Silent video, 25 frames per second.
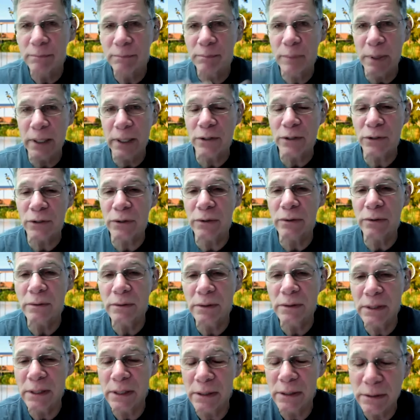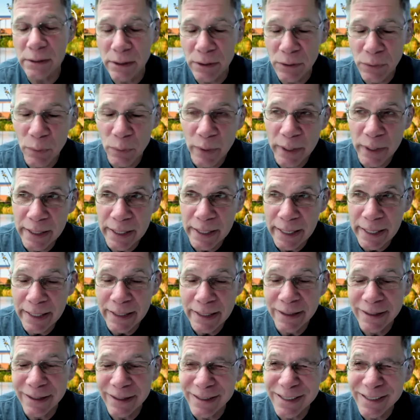pictures is a 28
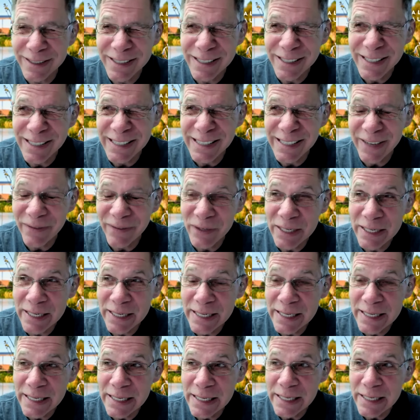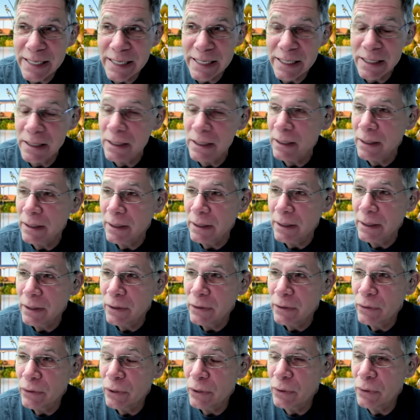to
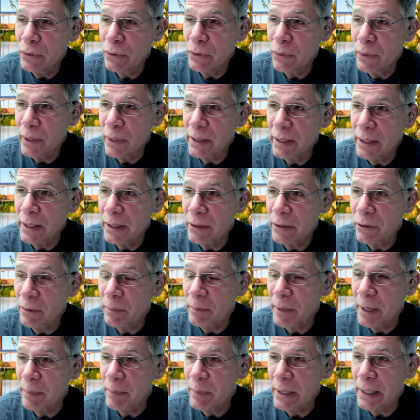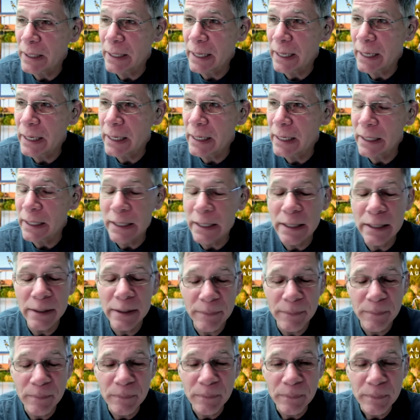72, I think, or it might be an 80,
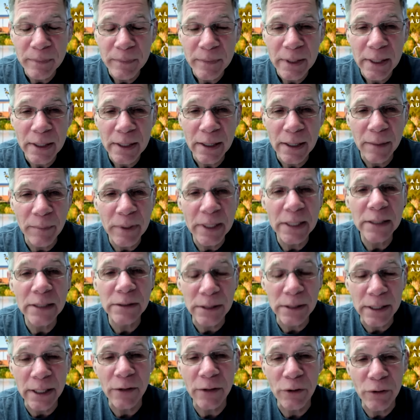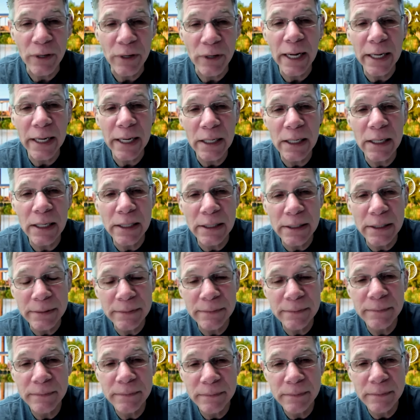uh, but it's another Nikon
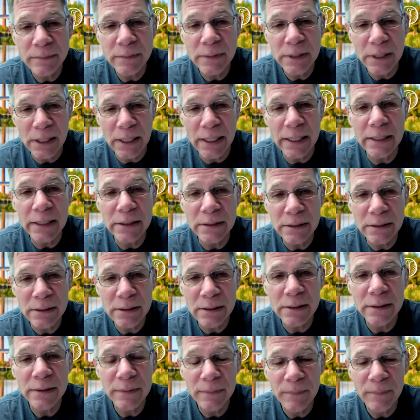lens.